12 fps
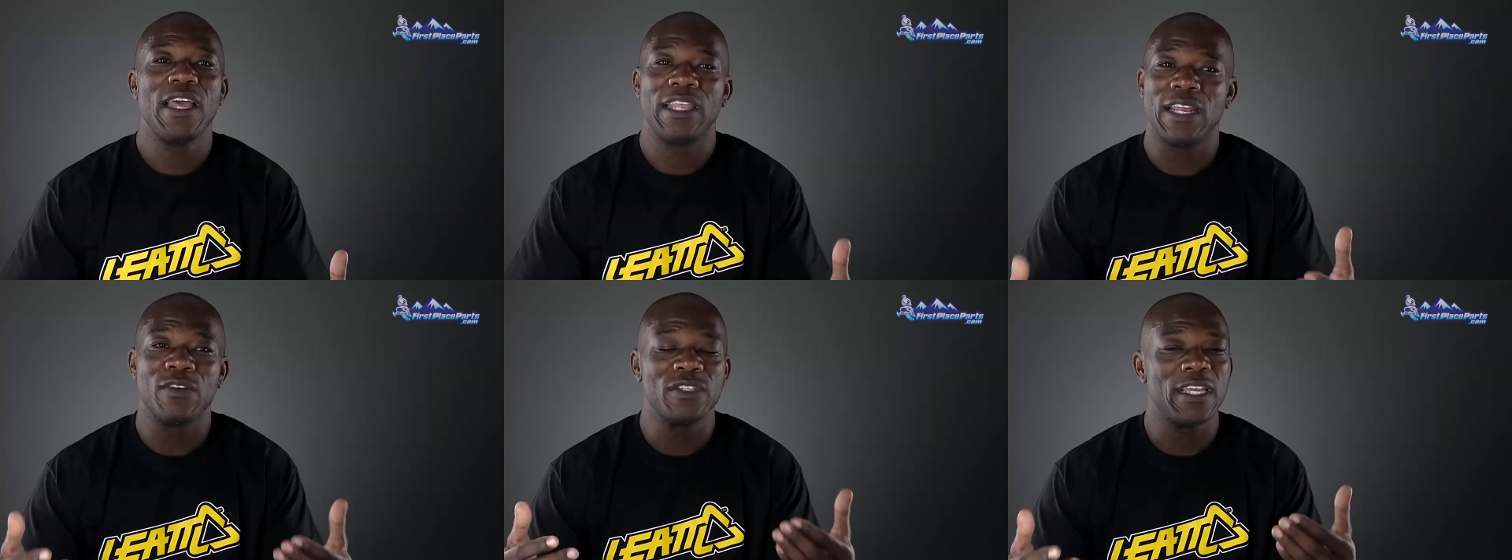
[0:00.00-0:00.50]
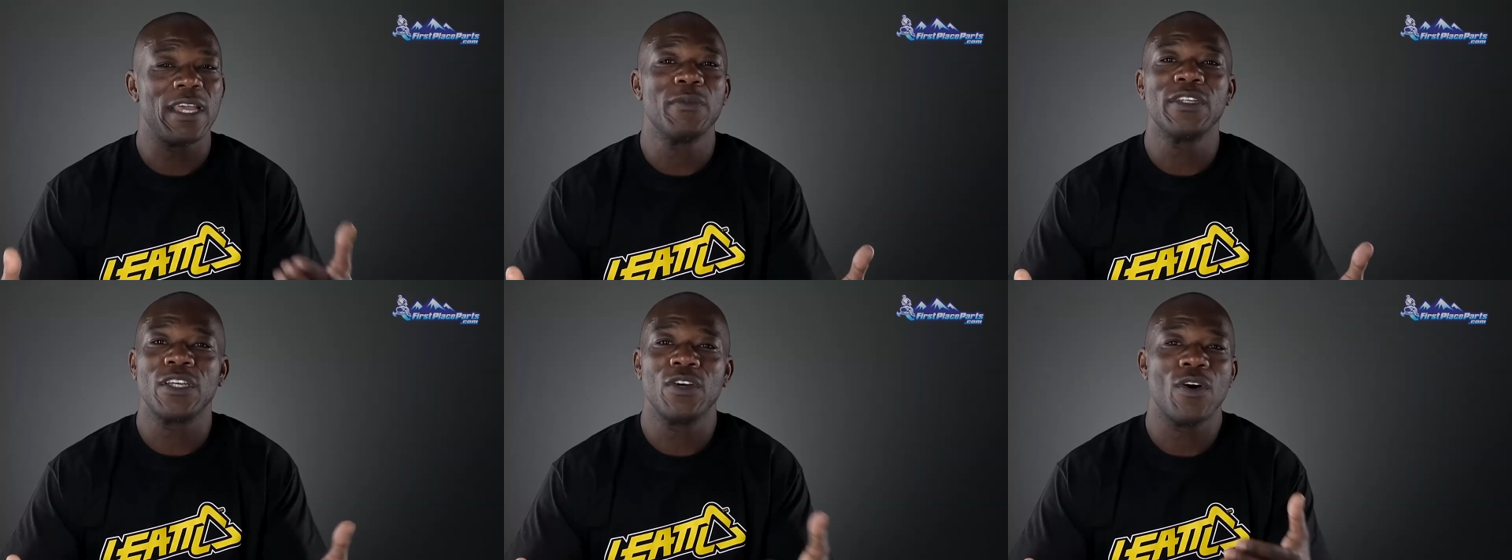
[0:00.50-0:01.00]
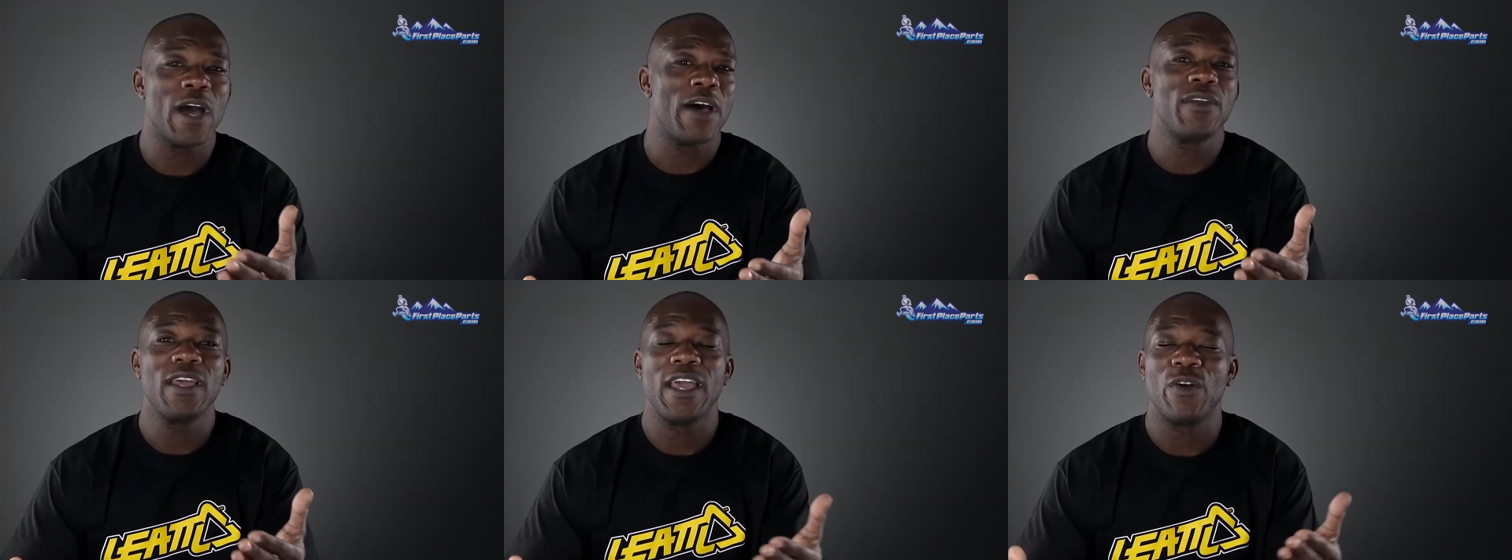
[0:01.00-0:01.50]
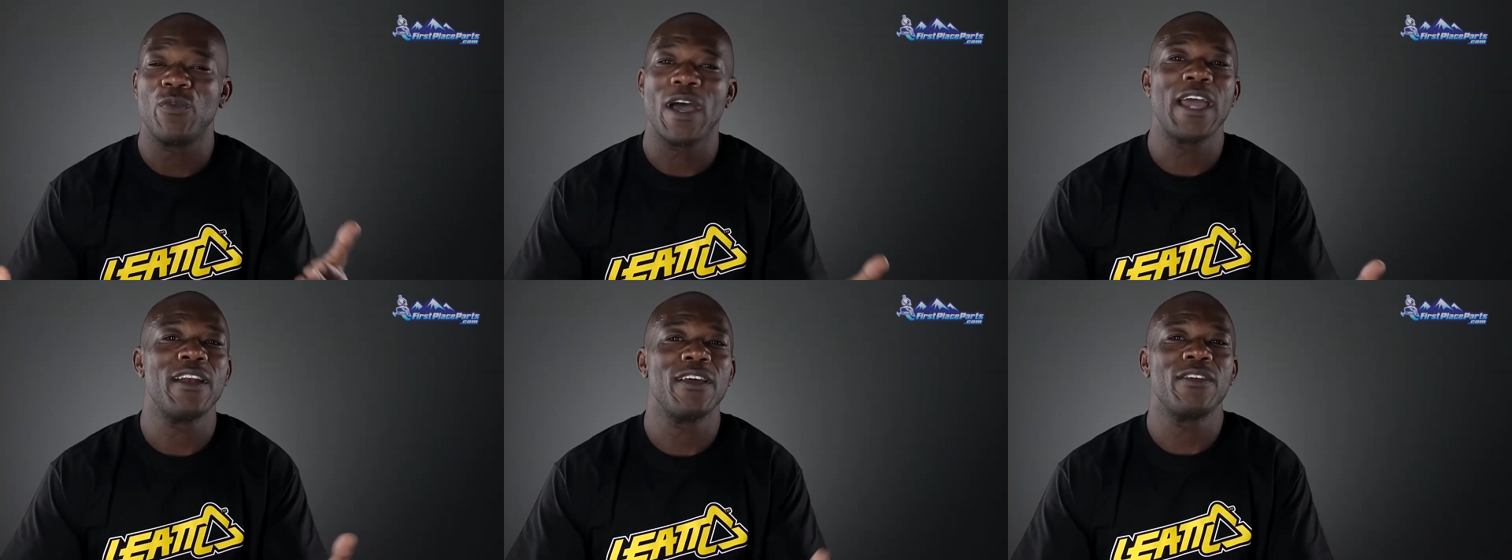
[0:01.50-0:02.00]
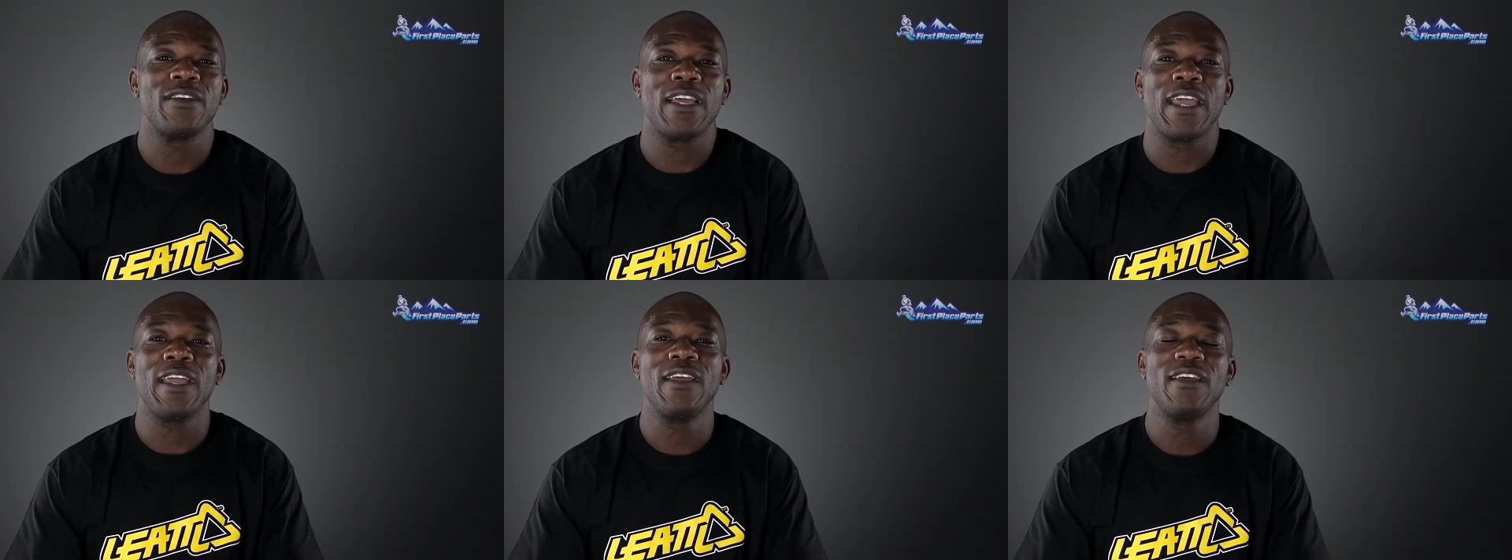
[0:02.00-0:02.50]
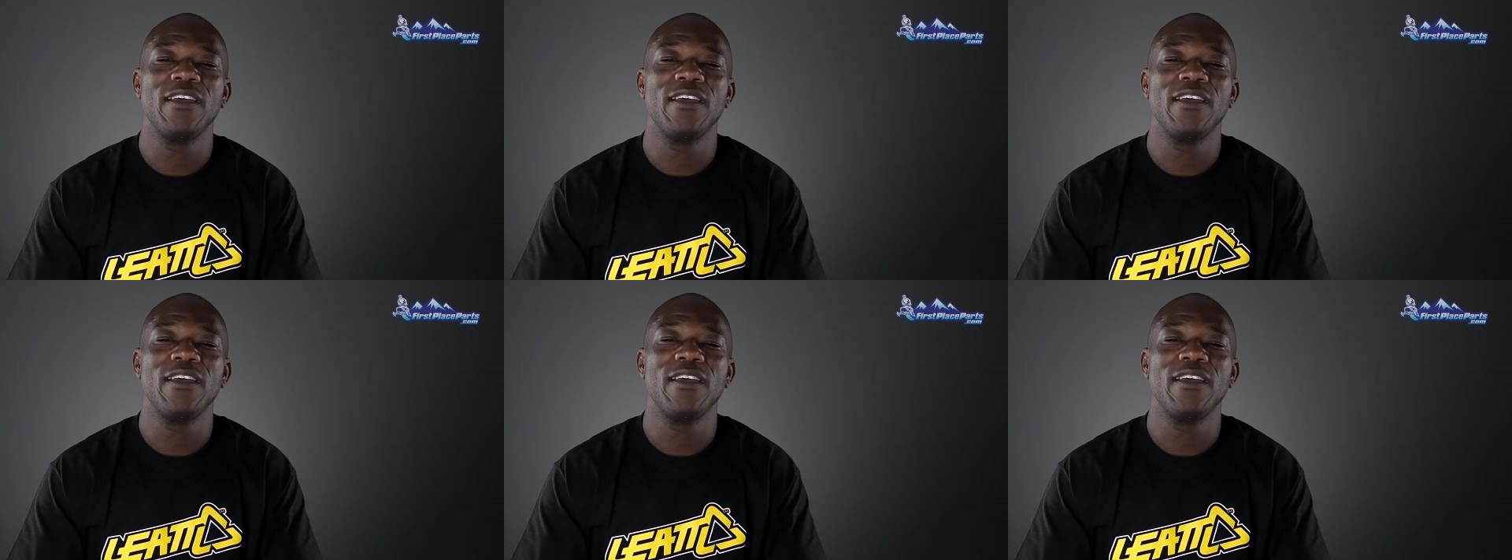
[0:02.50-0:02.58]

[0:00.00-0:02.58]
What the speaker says: and I was able to go out and ride another day.